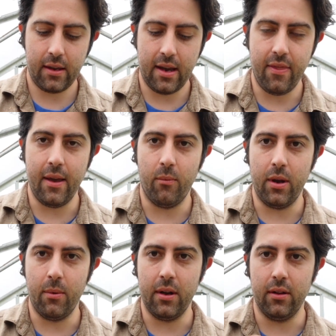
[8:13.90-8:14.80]
and then
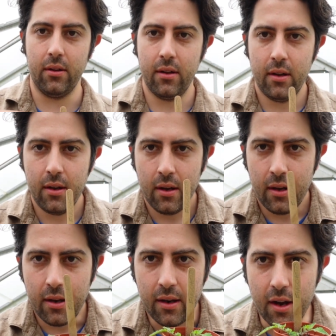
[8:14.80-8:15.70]
we will
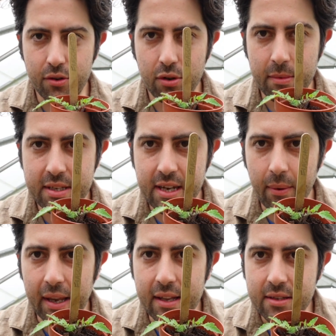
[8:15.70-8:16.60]
nurture him and see how
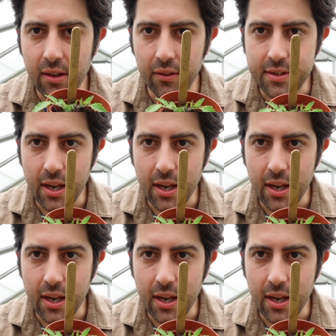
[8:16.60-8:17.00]
he gets on.